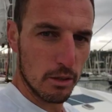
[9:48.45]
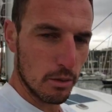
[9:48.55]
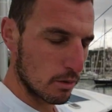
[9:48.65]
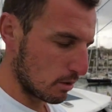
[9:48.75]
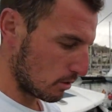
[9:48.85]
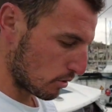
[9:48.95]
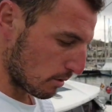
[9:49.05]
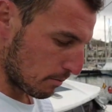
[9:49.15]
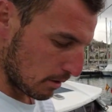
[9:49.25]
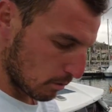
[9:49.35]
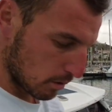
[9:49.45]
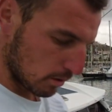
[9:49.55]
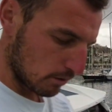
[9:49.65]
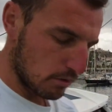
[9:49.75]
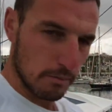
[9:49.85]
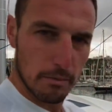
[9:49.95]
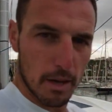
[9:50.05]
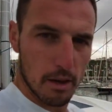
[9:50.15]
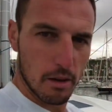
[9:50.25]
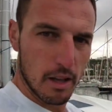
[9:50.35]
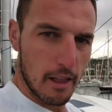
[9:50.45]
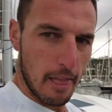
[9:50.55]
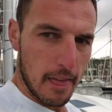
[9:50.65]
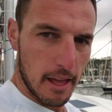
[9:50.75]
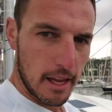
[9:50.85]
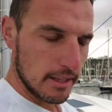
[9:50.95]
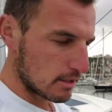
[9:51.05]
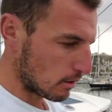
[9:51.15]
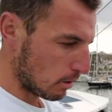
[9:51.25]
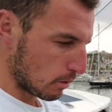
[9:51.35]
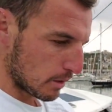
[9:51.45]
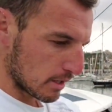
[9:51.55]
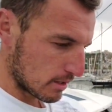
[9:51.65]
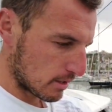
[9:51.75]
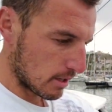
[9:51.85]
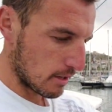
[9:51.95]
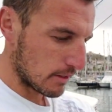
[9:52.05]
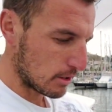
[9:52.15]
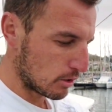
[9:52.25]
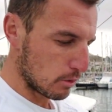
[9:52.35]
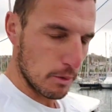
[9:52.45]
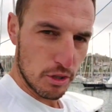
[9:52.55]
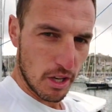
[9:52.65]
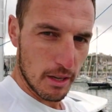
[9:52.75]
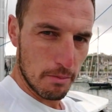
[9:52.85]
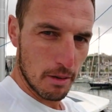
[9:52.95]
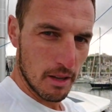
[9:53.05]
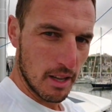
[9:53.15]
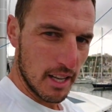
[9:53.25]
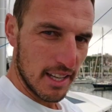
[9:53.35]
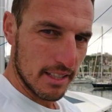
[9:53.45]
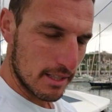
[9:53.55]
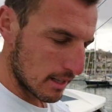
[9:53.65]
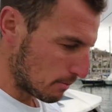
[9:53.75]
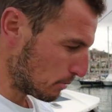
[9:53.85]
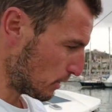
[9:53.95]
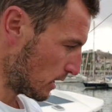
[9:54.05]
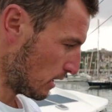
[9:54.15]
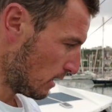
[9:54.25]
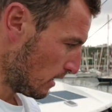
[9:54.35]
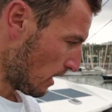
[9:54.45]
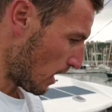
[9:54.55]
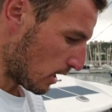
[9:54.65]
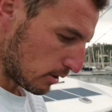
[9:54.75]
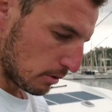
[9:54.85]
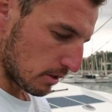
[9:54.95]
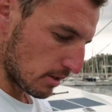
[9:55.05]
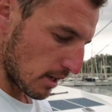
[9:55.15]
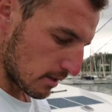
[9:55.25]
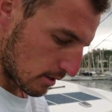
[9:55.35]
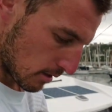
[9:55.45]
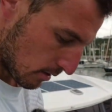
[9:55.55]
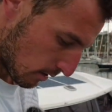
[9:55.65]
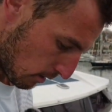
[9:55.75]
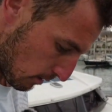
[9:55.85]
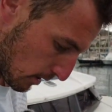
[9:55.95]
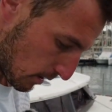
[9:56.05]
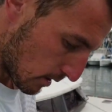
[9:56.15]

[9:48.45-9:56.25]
to jump in the water from the bow. And it's always very stupid shape. It's slippery, hard to access. Now look at